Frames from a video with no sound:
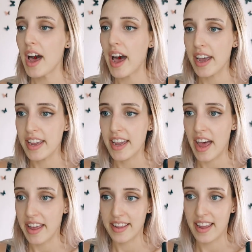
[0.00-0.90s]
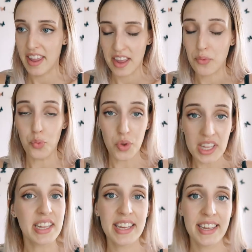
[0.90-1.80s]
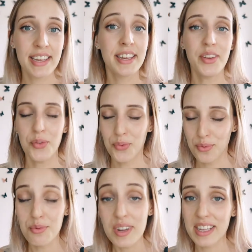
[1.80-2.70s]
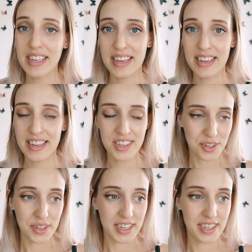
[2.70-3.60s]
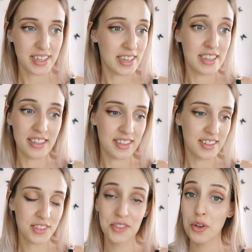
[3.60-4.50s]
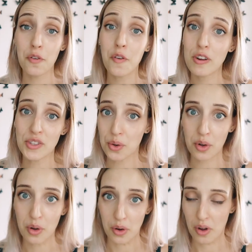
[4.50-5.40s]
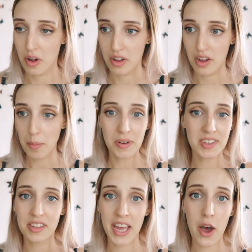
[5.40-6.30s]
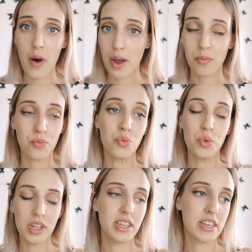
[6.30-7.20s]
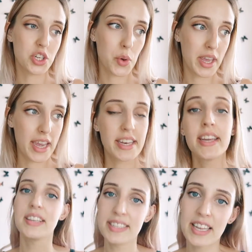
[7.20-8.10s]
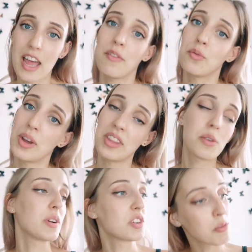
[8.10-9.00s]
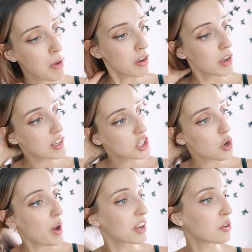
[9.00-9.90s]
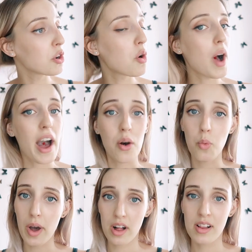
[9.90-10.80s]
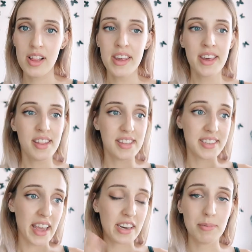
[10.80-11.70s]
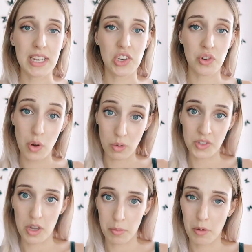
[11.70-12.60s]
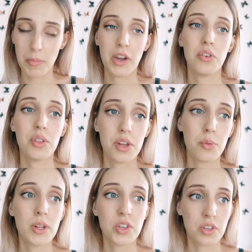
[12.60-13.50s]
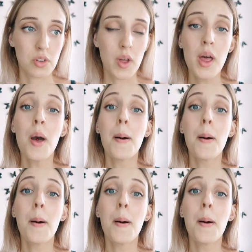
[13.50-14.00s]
I really, really enjoy it, and so far so good. All up until now, I'm really enjoying it. This said, I haven't read the original manga, so I don't know how well this adaptation holds up compared to the original,